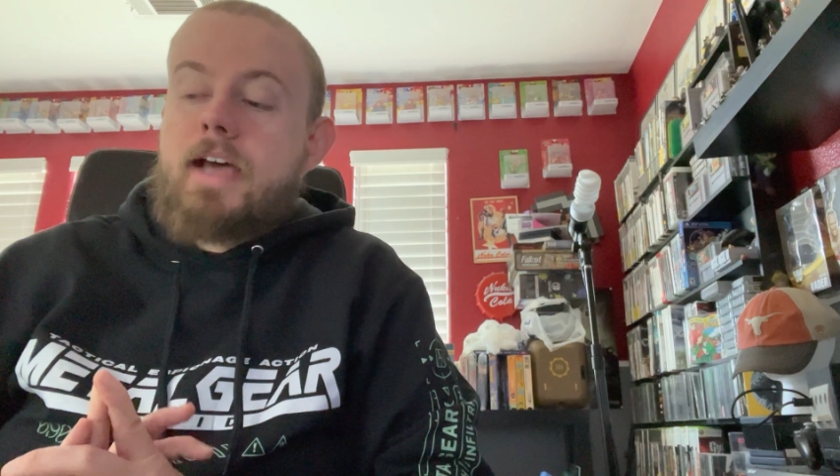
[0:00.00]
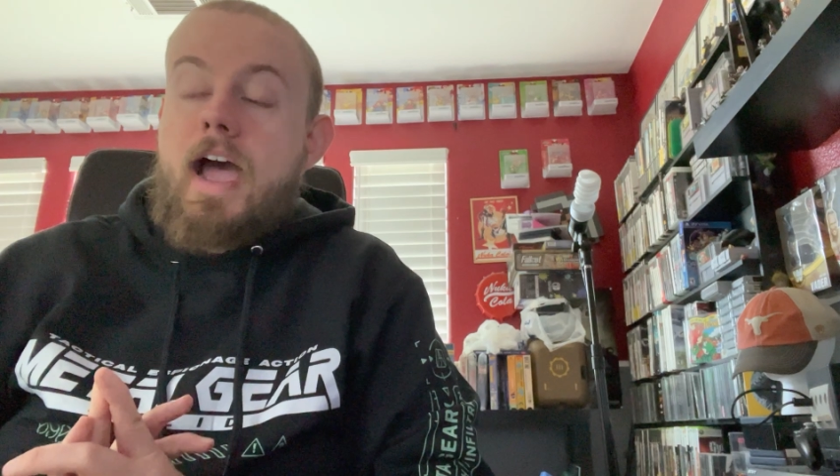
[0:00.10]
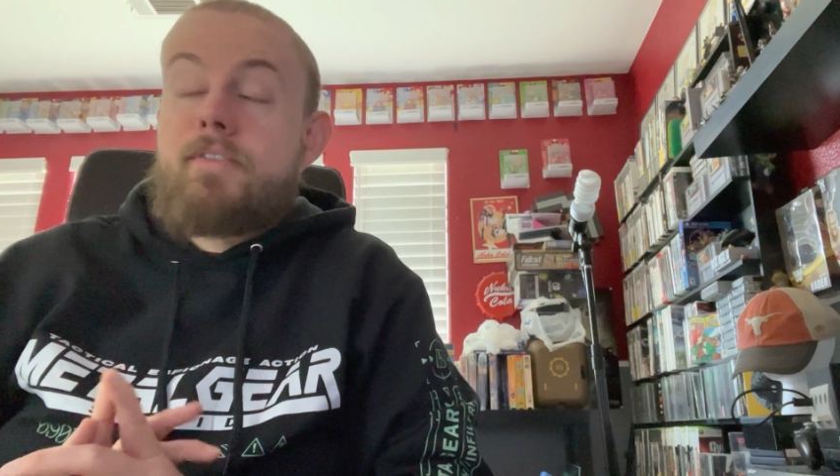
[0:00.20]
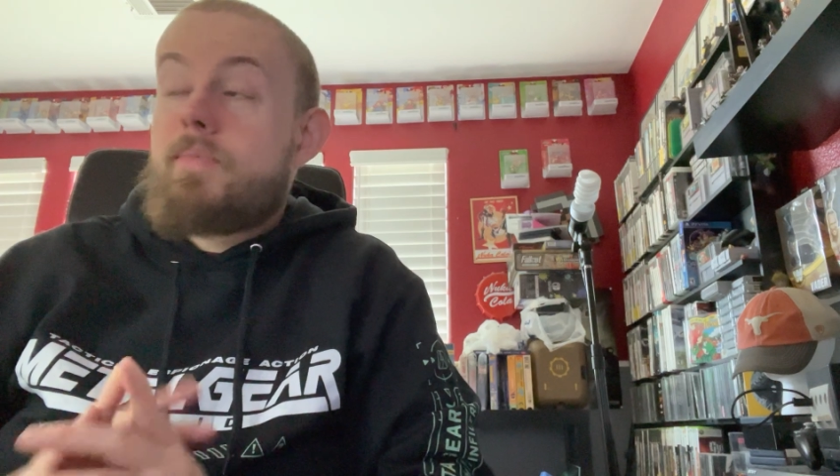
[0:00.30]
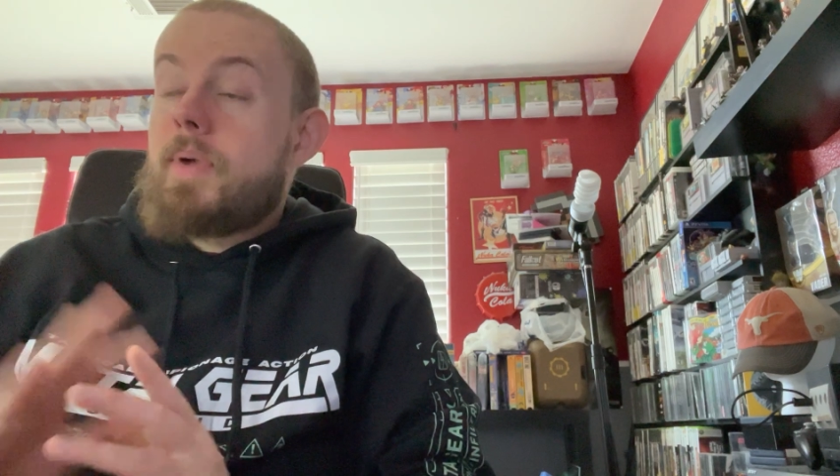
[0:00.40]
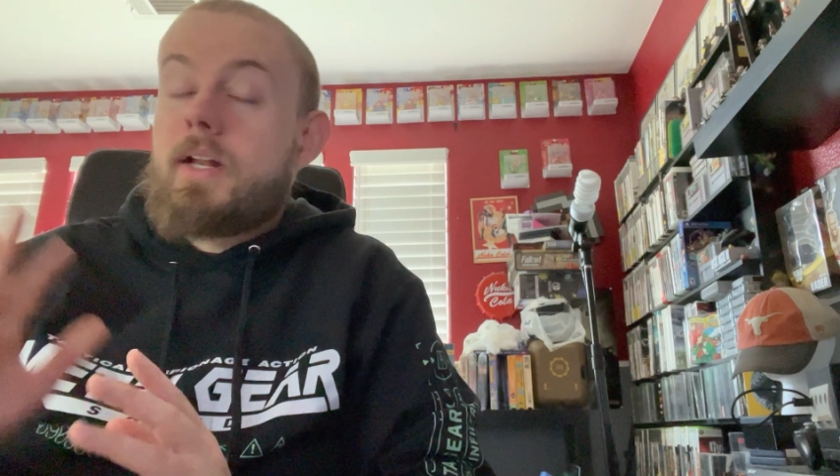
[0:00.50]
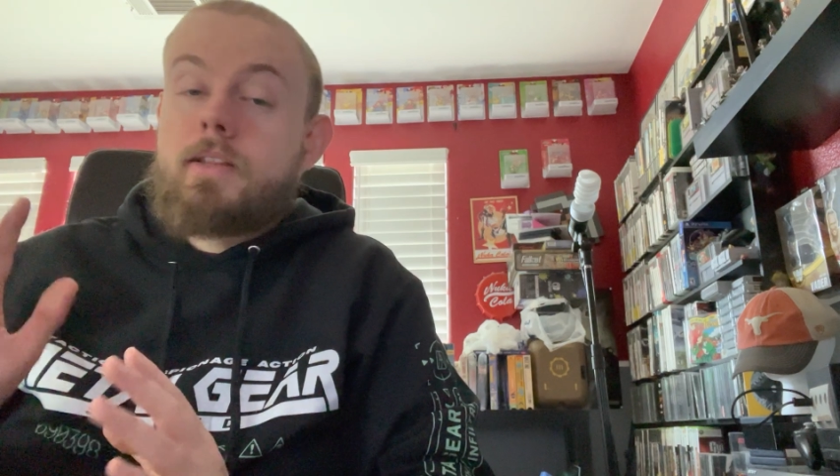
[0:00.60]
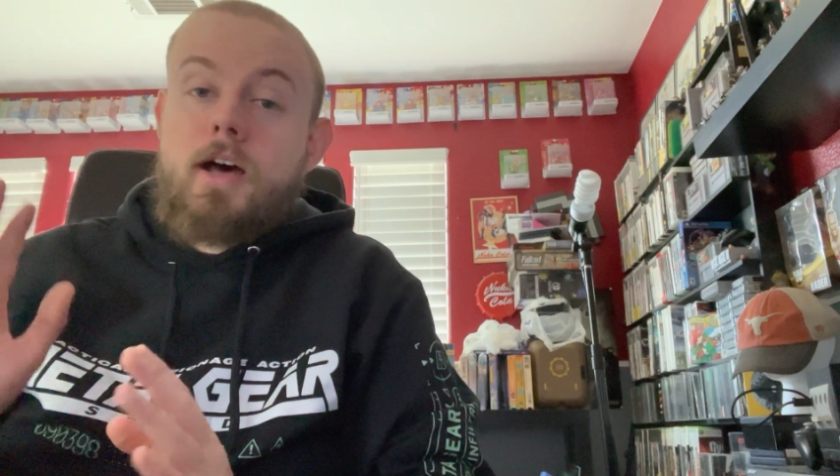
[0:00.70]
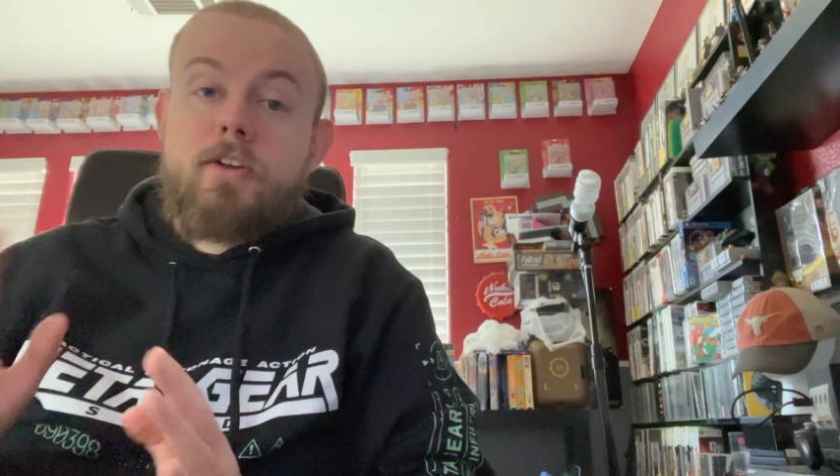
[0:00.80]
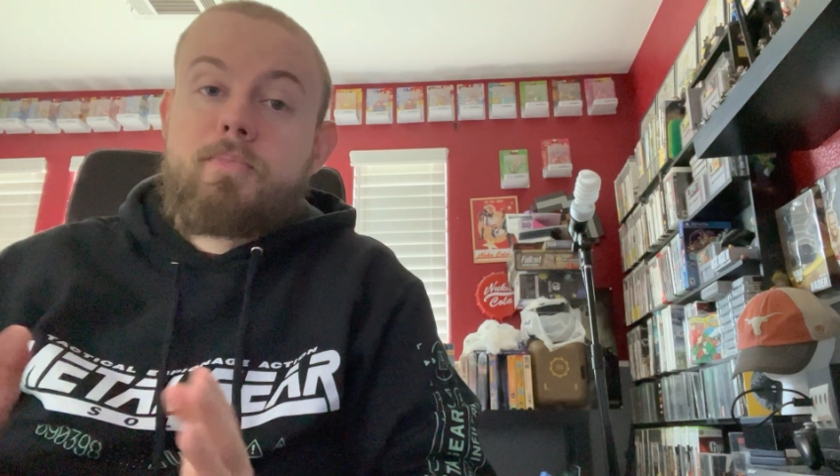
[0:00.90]
I haven't made a
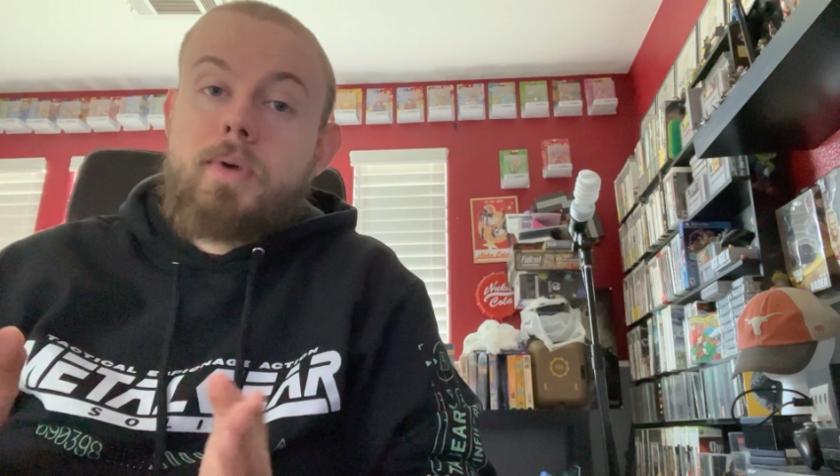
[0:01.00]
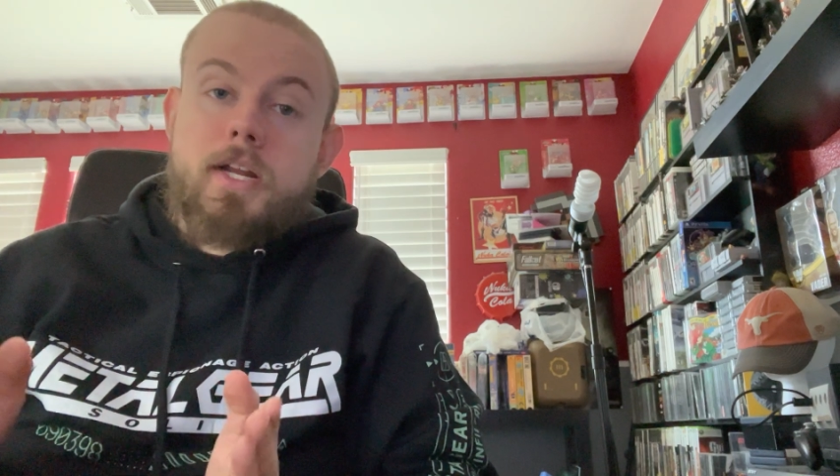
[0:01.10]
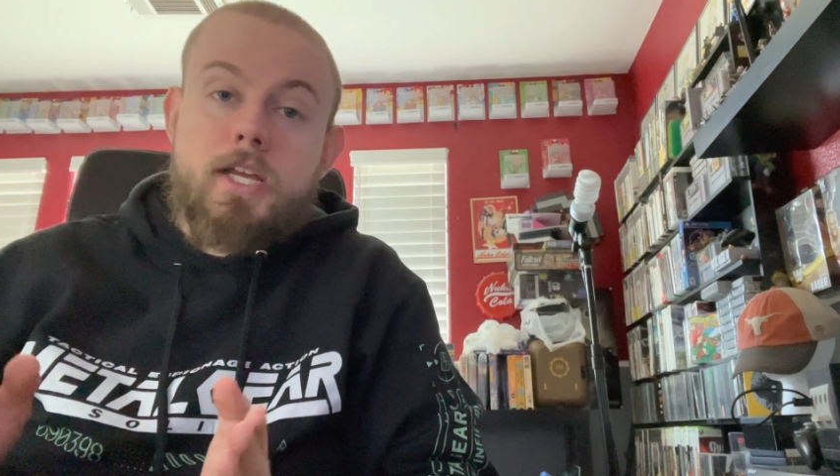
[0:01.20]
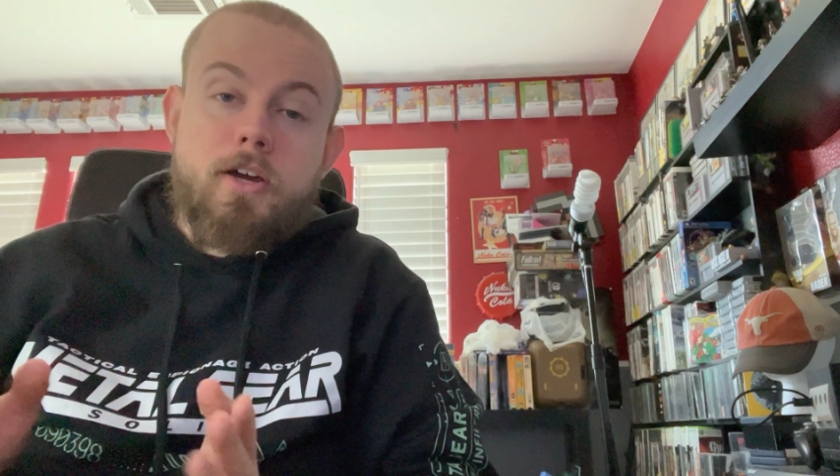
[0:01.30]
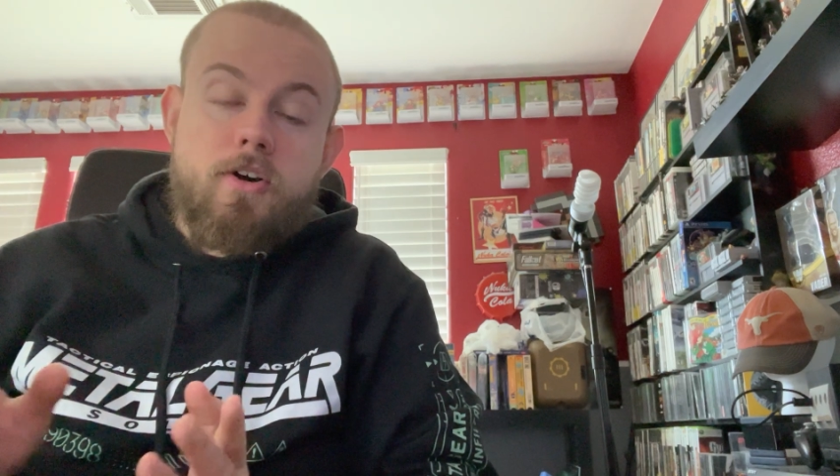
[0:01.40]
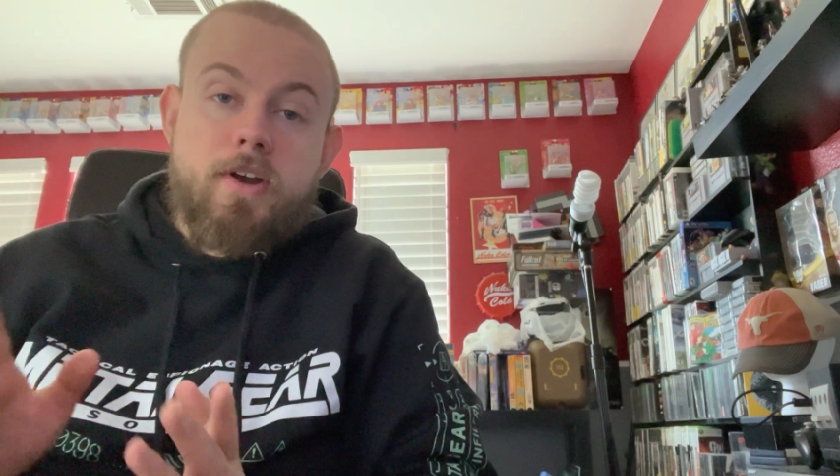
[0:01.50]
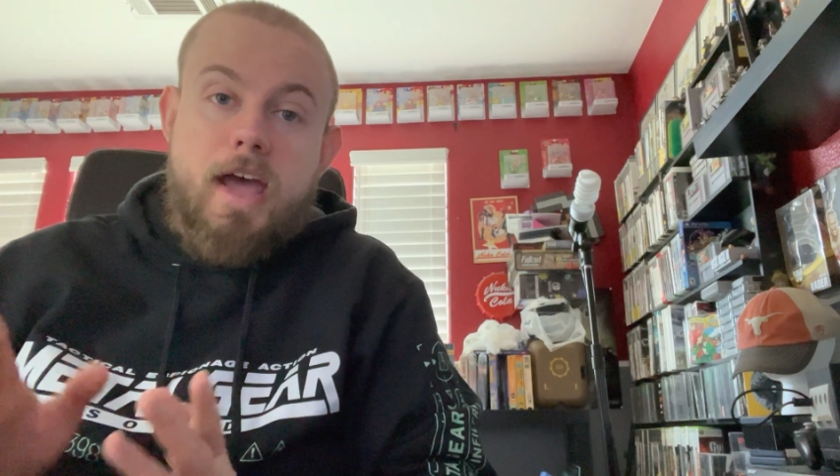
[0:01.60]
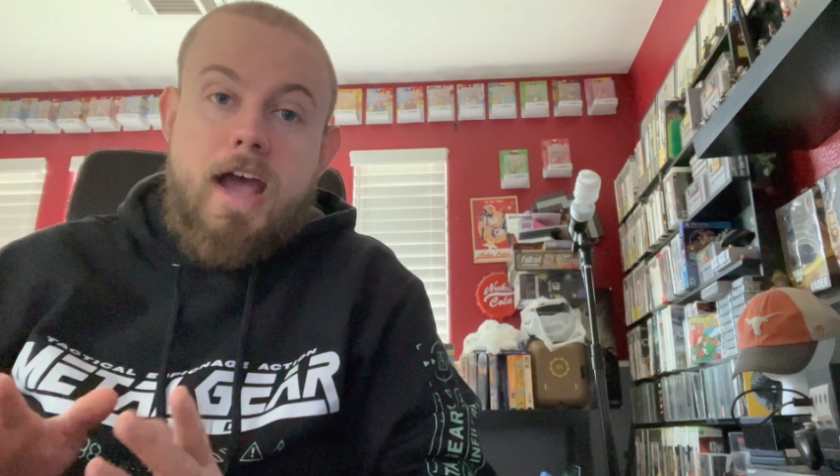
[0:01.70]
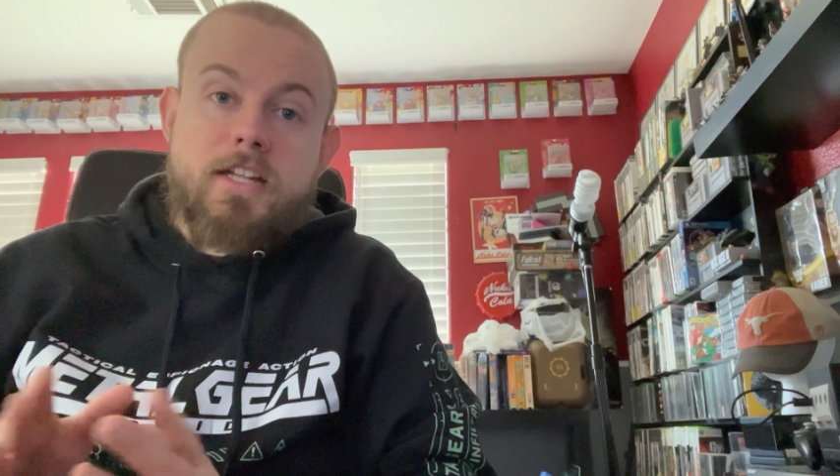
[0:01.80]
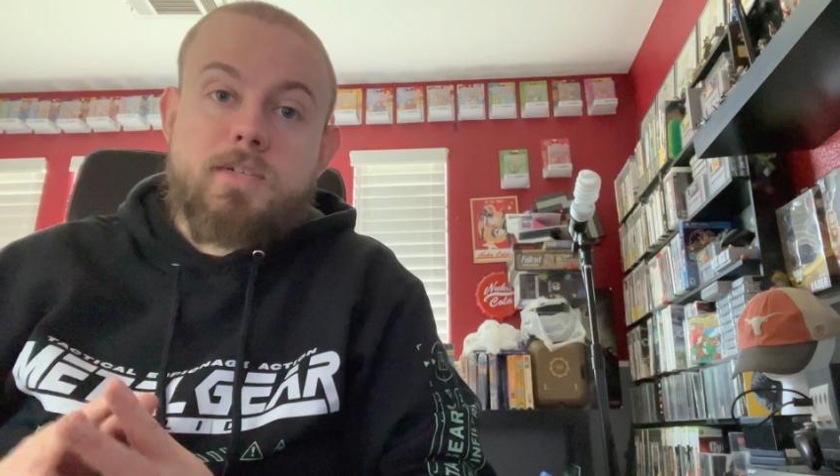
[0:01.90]
lot of money on
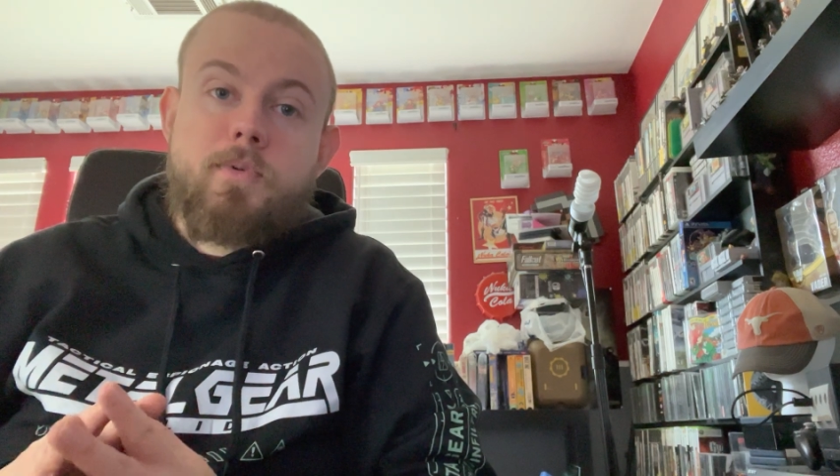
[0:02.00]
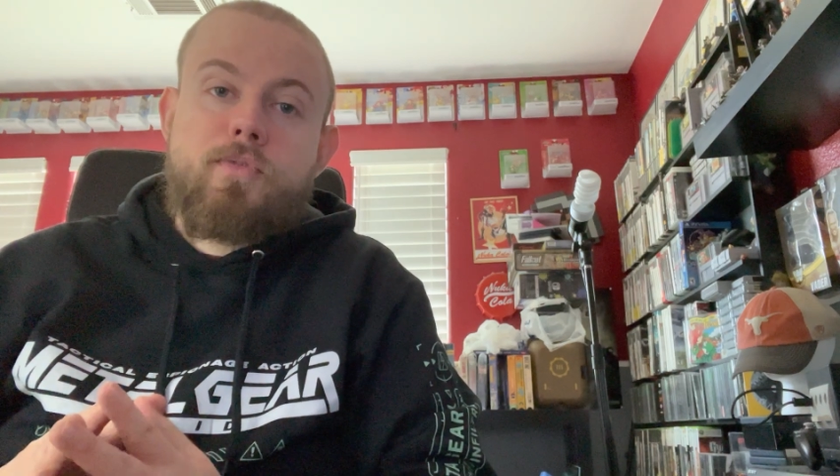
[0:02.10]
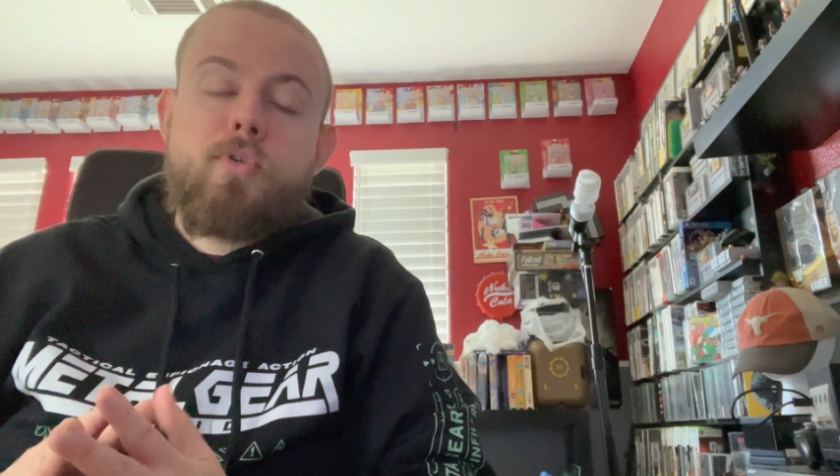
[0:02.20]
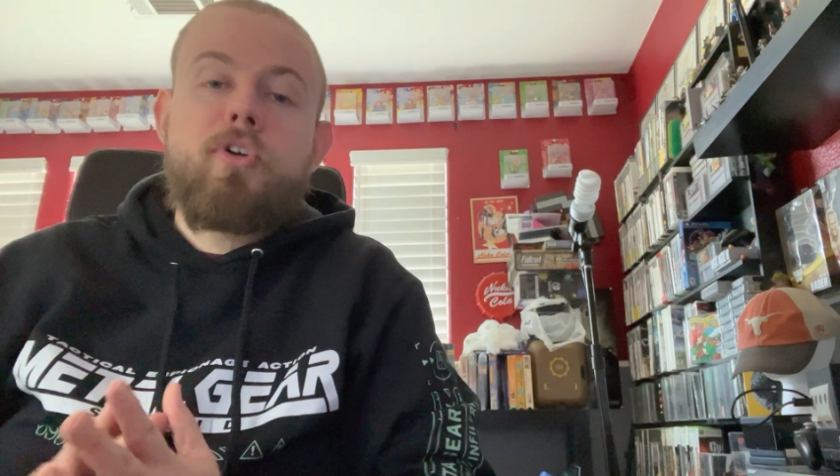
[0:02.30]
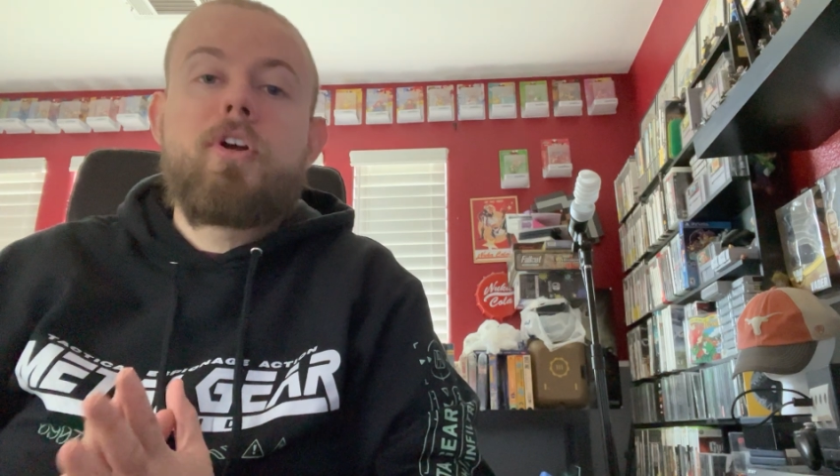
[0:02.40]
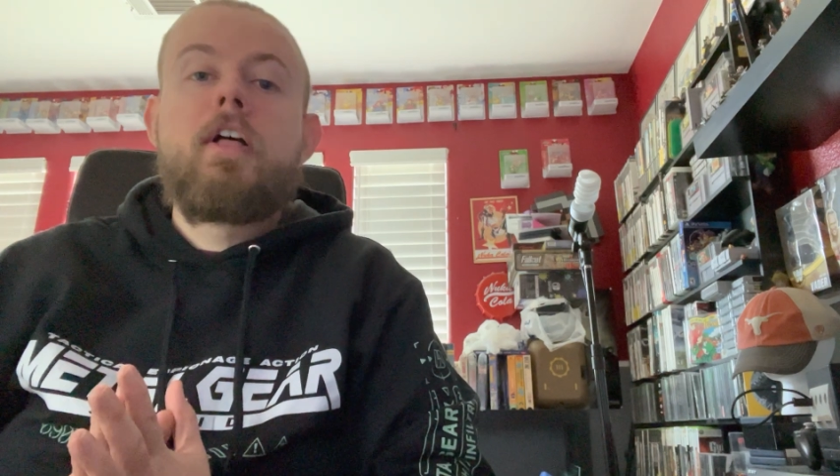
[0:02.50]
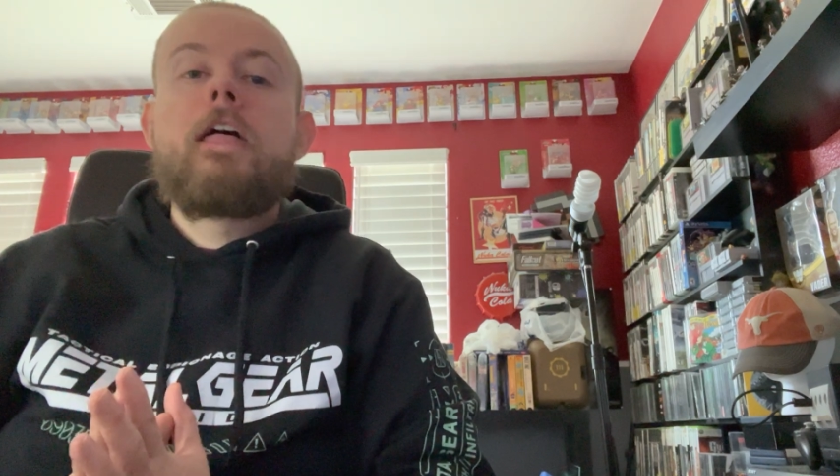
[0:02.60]
hats before,